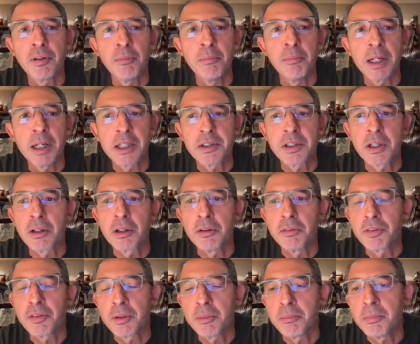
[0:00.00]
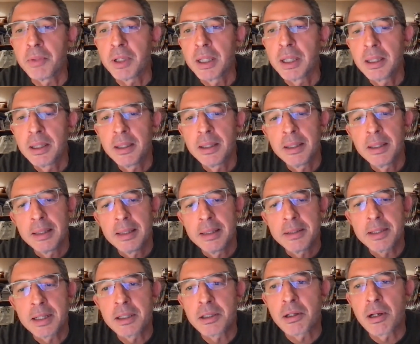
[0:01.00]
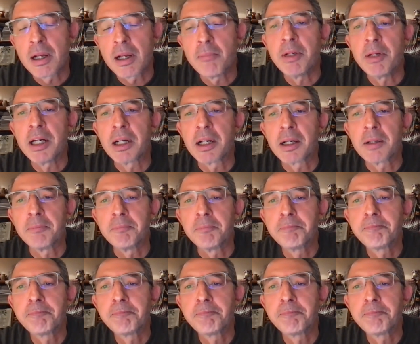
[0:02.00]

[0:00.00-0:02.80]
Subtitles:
Mexico, from Central America.